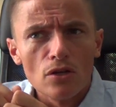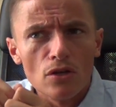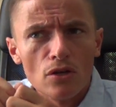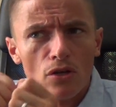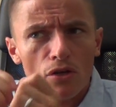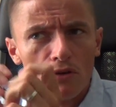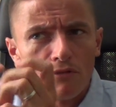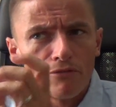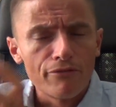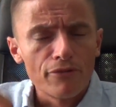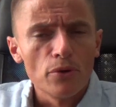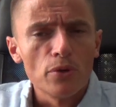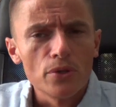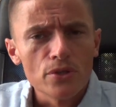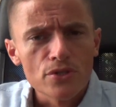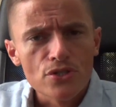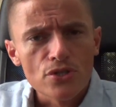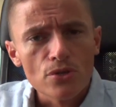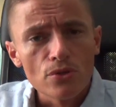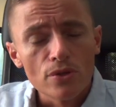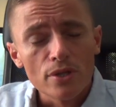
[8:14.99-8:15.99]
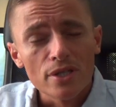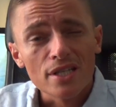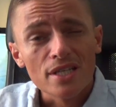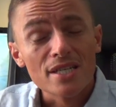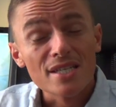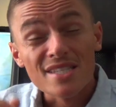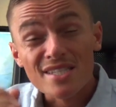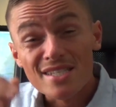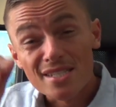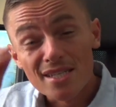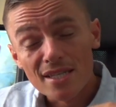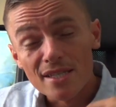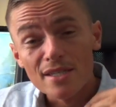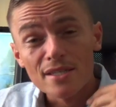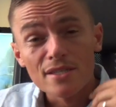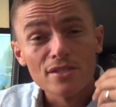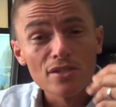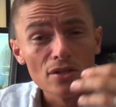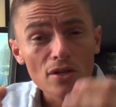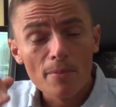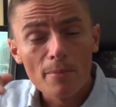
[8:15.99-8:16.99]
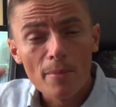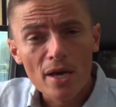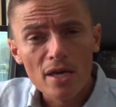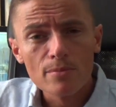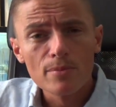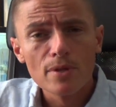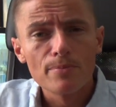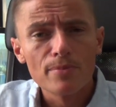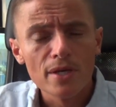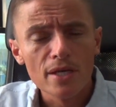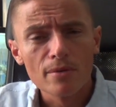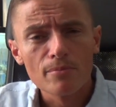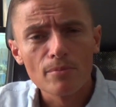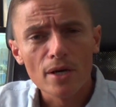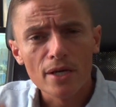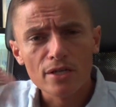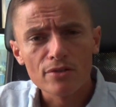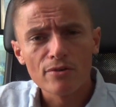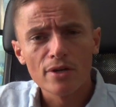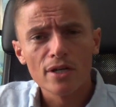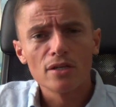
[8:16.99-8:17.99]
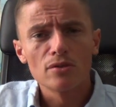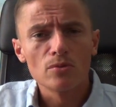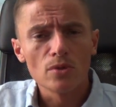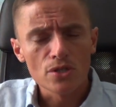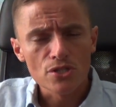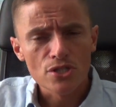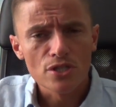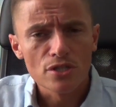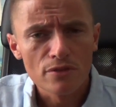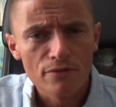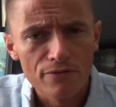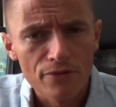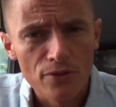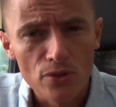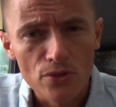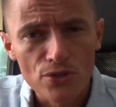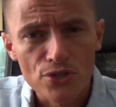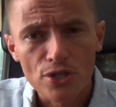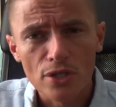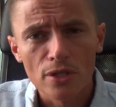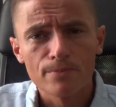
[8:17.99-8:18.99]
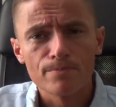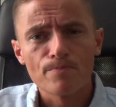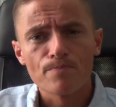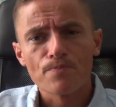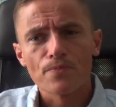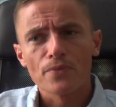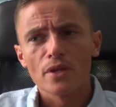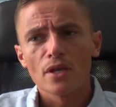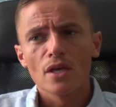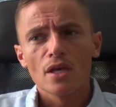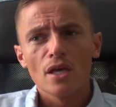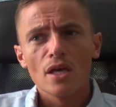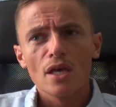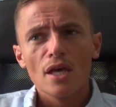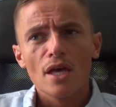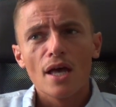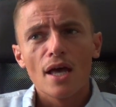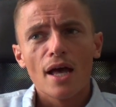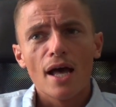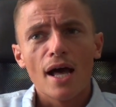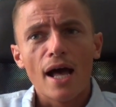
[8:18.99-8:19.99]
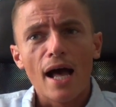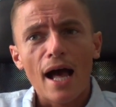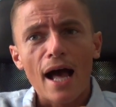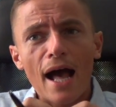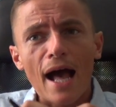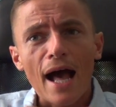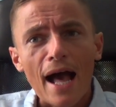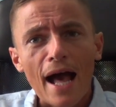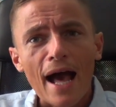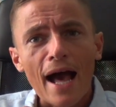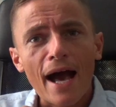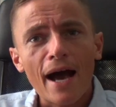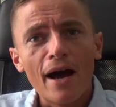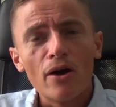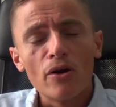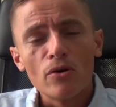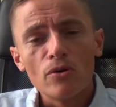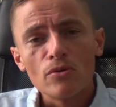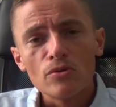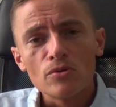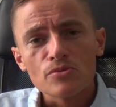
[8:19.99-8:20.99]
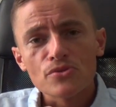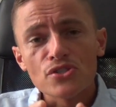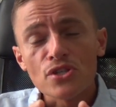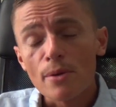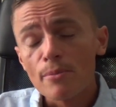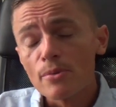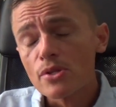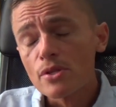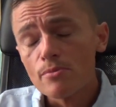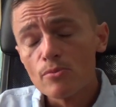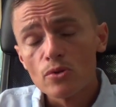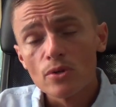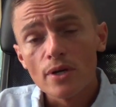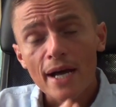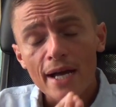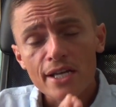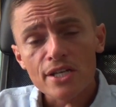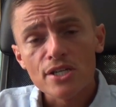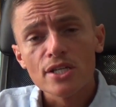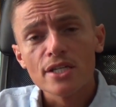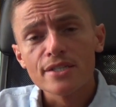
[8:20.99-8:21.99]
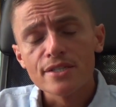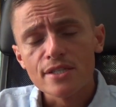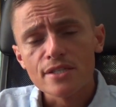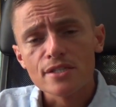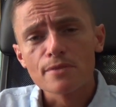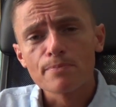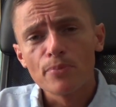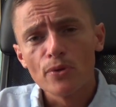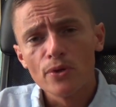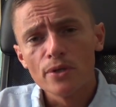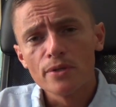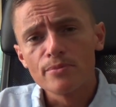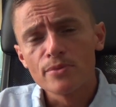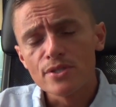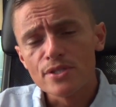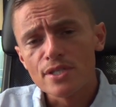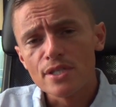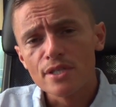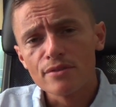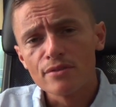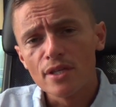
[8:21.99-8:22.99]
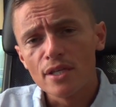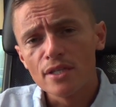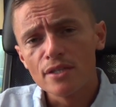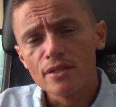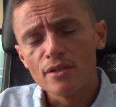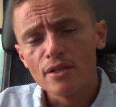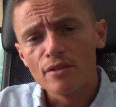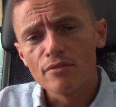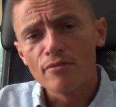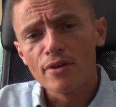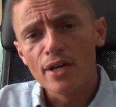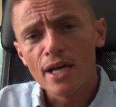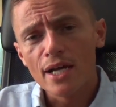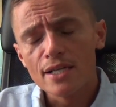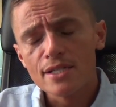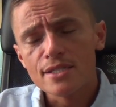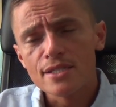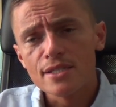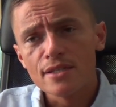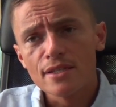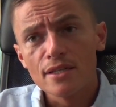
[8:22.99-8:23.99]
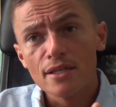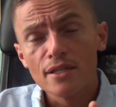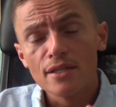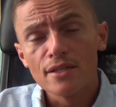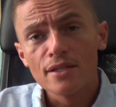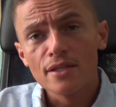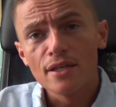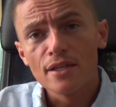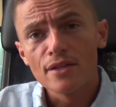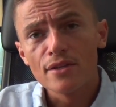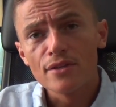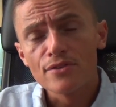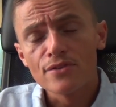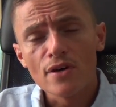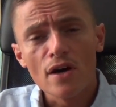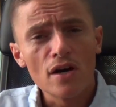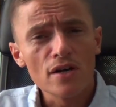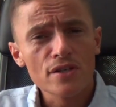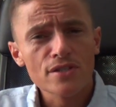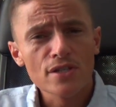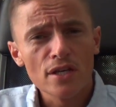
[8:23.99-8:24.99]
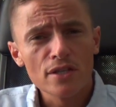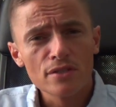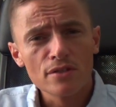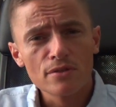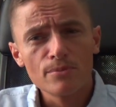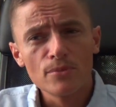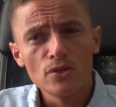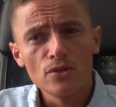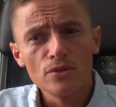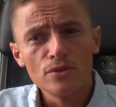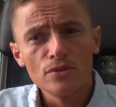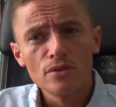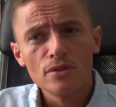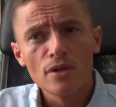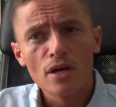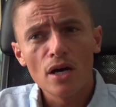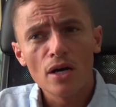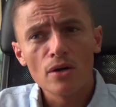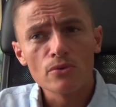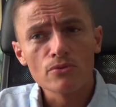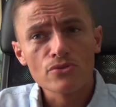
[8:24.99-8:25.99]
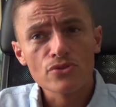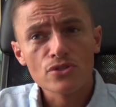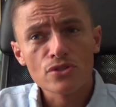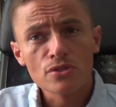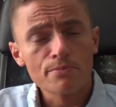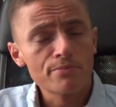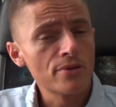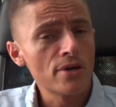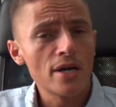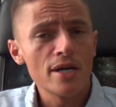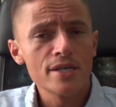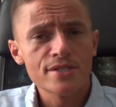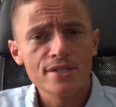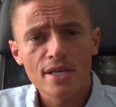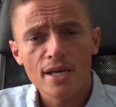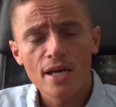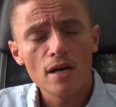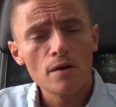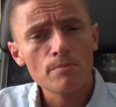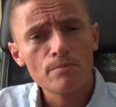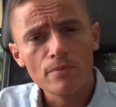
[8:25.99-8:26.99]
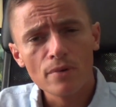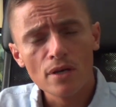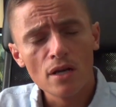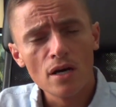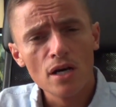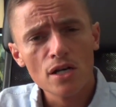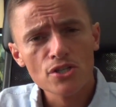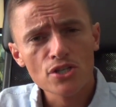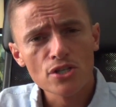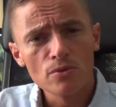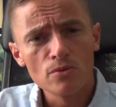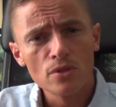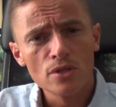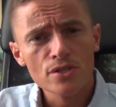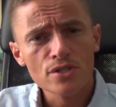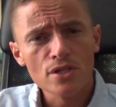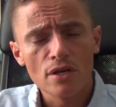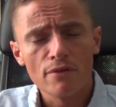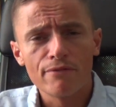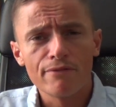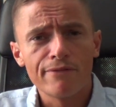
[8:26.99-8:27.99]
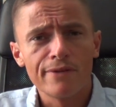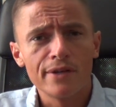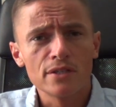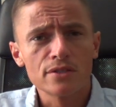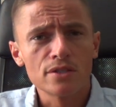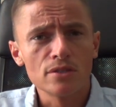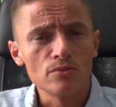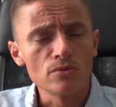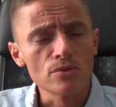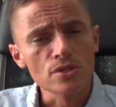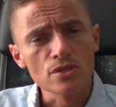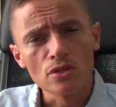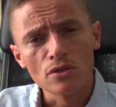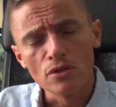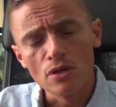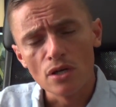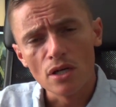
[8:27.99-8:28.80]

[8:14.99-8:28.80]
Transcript: looked forward to and considered, you know, maybe being my grail watch in the future. How some of them were actually disappointments in reality. The Dark Side of the Moon, I was surprised at how large it was. I felt it was